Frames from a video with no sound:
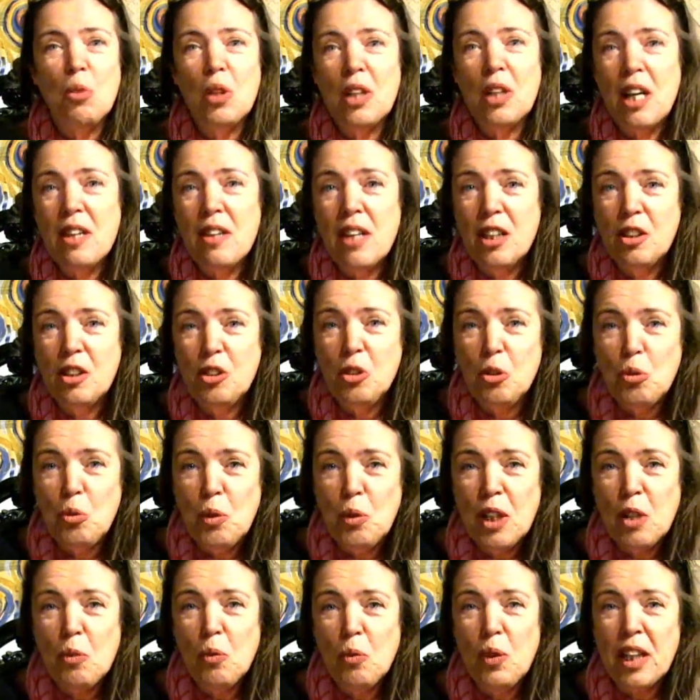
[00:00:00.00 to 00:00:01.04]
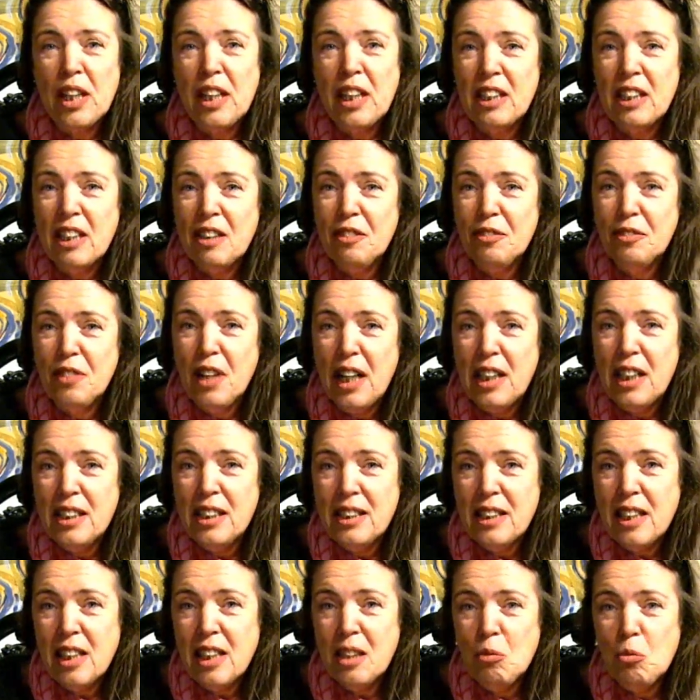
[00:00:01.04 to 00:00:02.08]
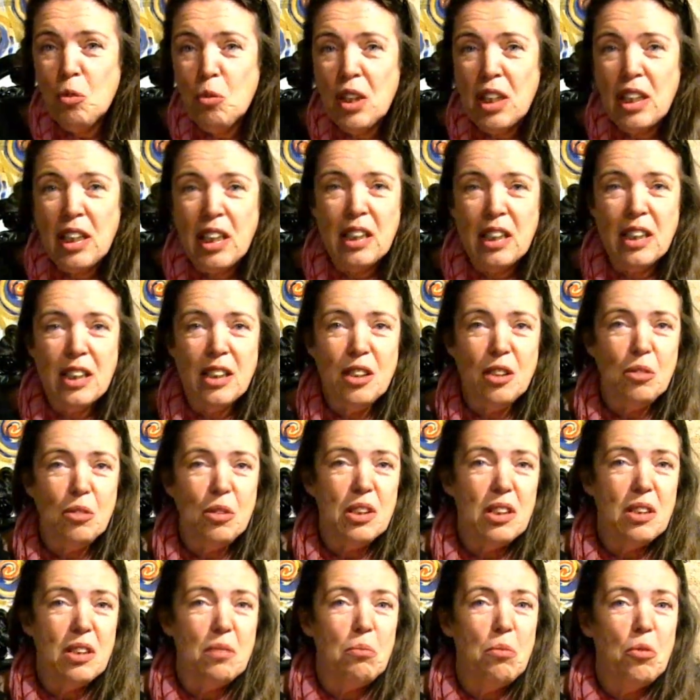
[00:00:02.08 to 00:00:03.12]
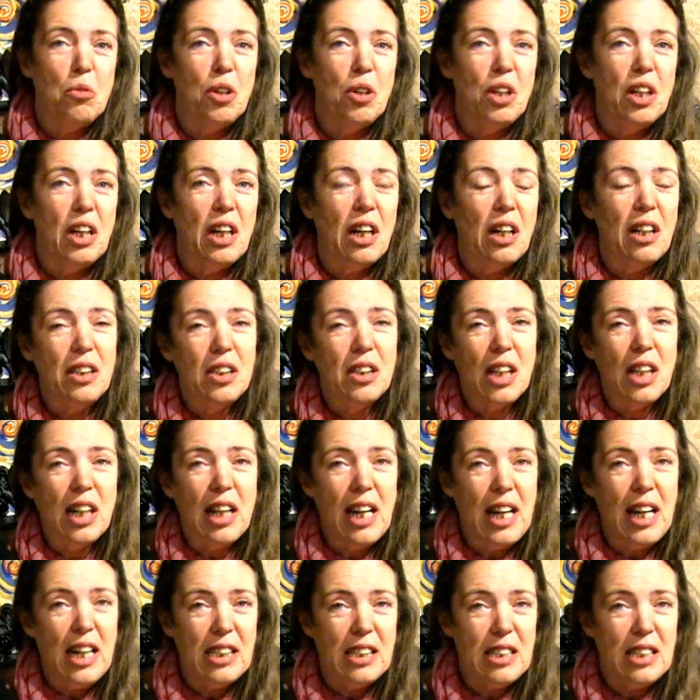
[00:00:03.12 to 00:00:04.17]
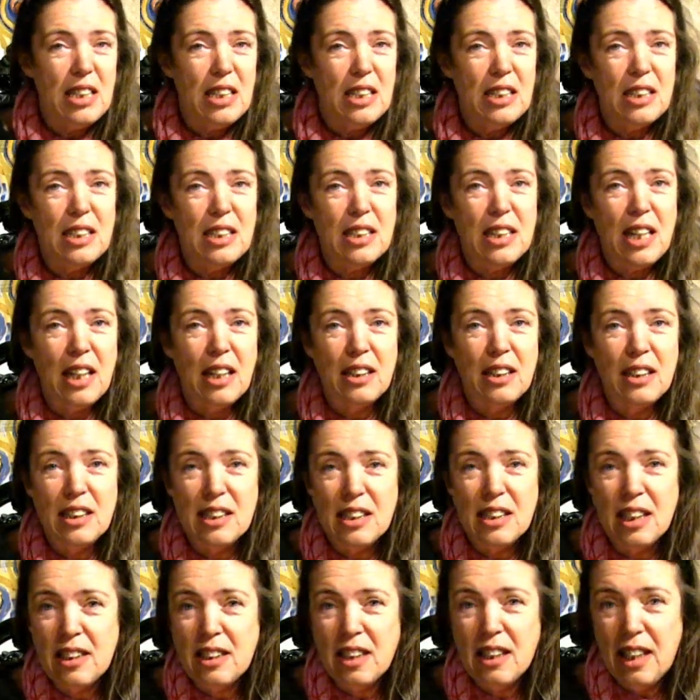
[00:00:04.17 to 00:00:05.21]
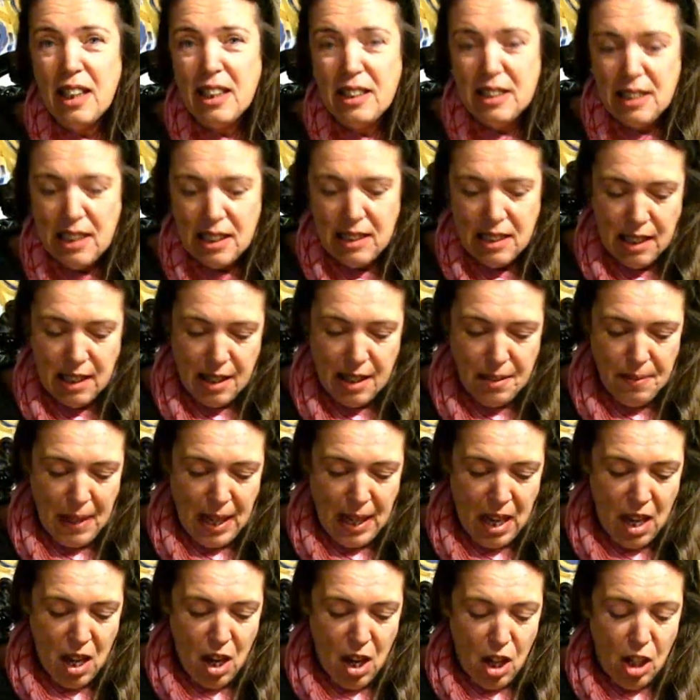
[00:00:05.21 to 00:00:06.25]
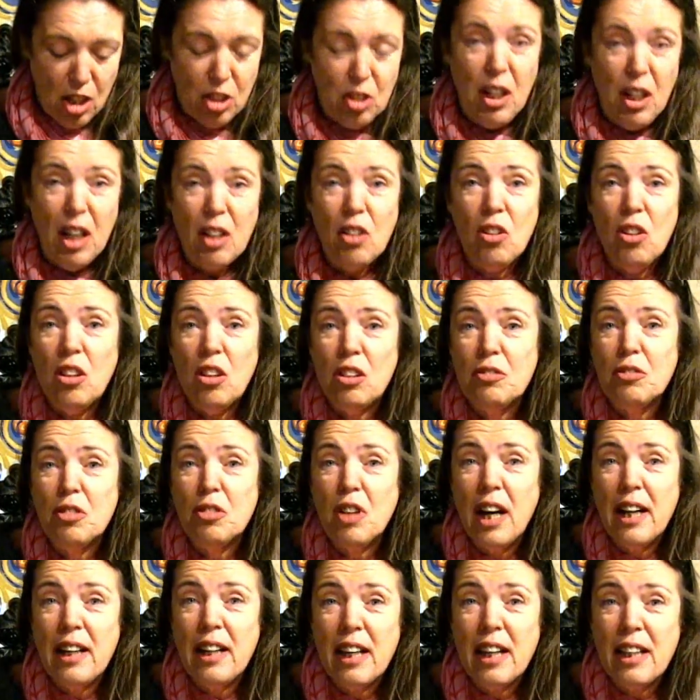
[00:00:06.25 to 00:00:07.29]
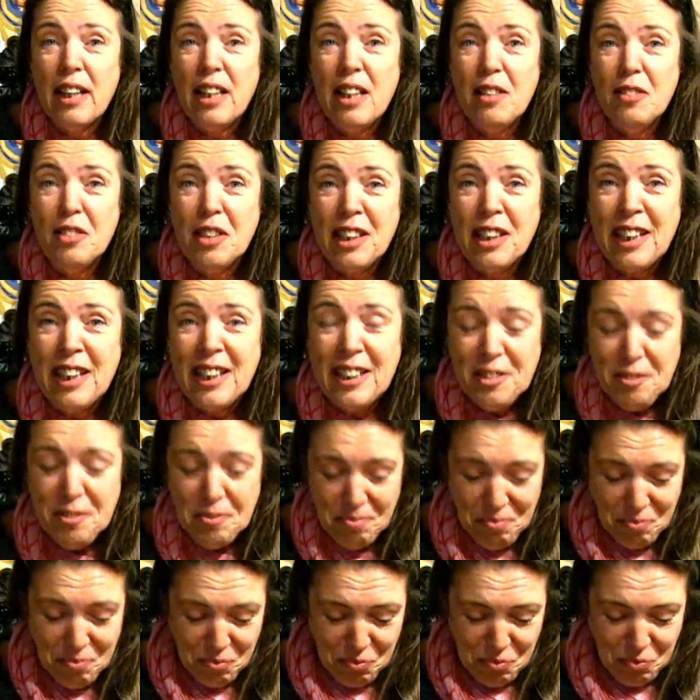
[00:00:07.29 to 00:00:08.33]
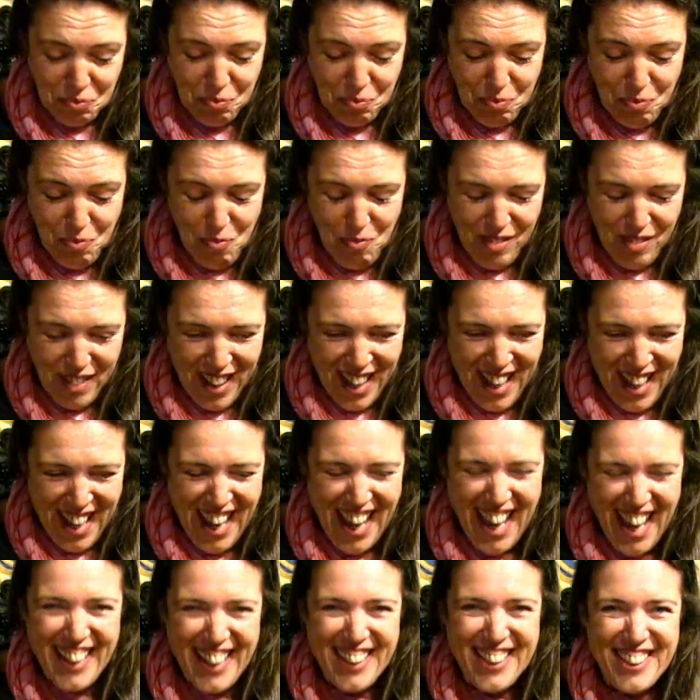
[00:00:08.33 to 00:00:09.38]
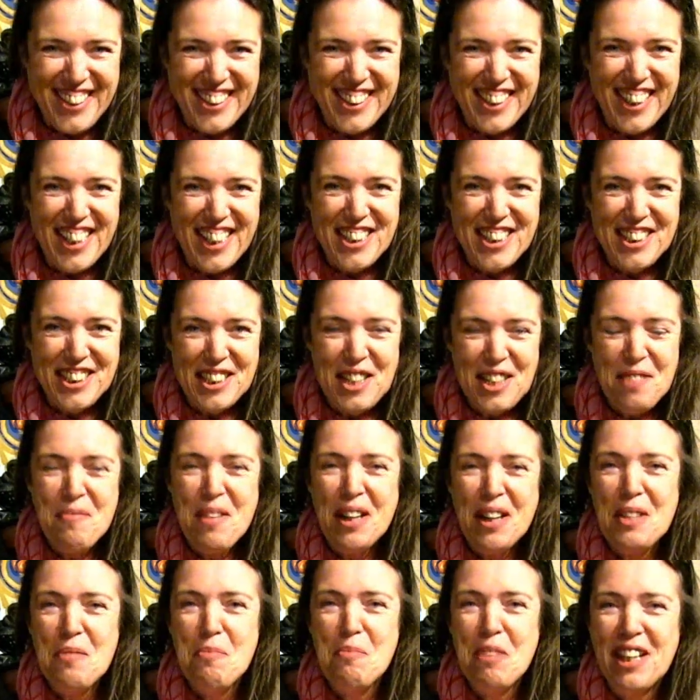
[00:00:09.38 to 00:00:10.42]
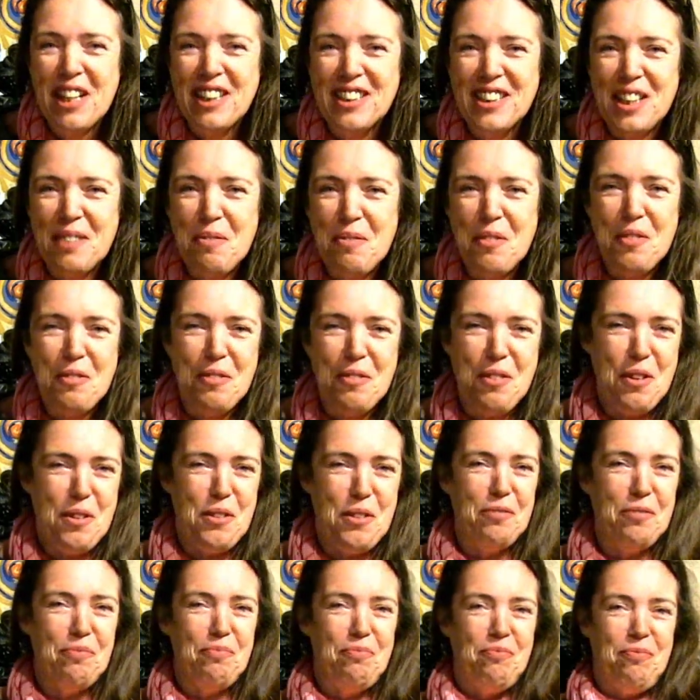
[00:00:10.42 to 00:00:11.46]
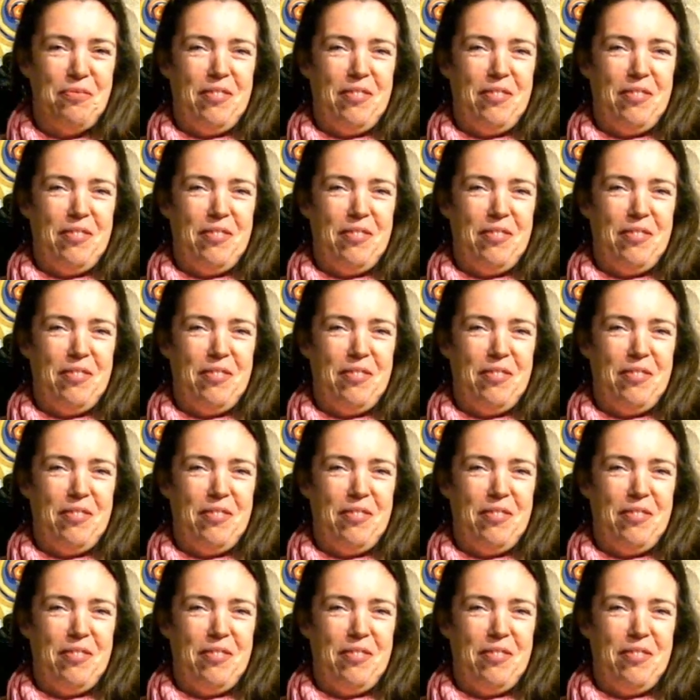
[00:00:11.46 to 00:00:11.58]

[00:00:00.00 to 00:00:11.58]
what are they doing, where can I find them, where can I do some more English classes, and etc., etc. So I called Friday evening, and somebody picked up the phone.